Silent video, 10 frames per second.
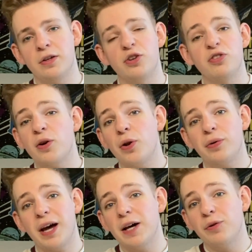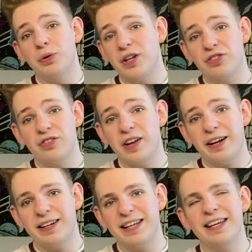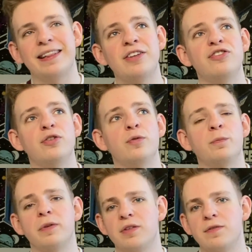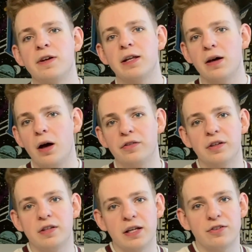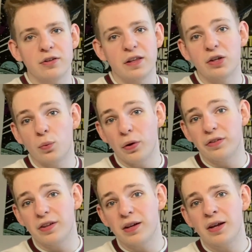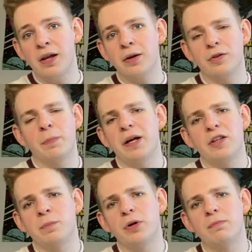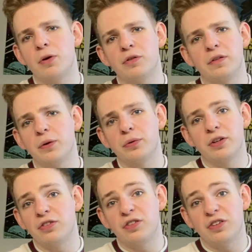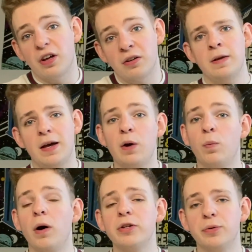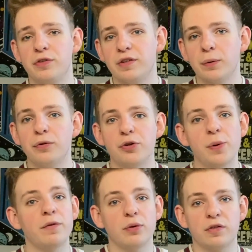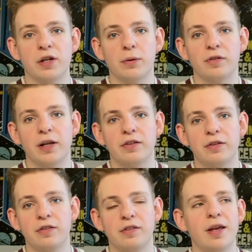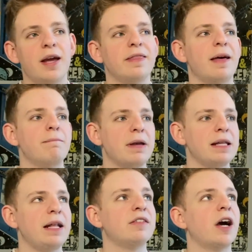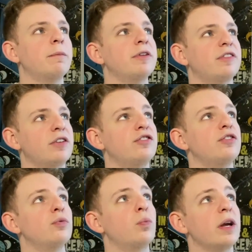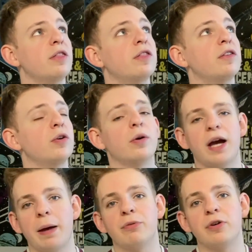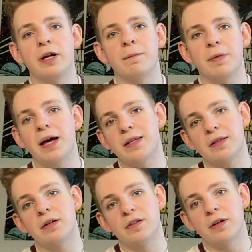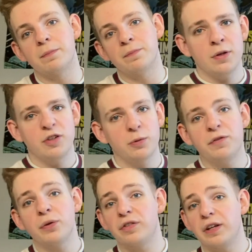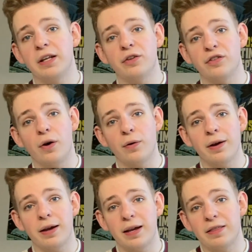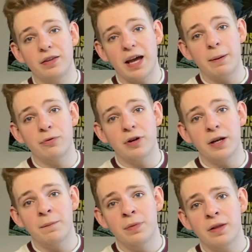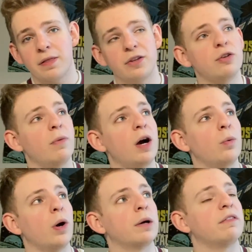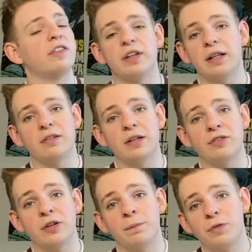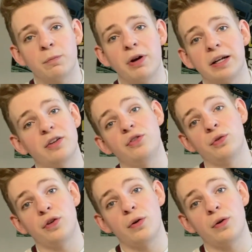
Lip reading: You no longer have audition technique unless you specifically ask a teacher that you want it, because by this point most of the auditions are done. And while you still do have your skills lessons, they're mainly to help assist you with your cabaret at the end of the term. So if you're singing a song in the cabaret, then you might work with the singing teacher to practice your song.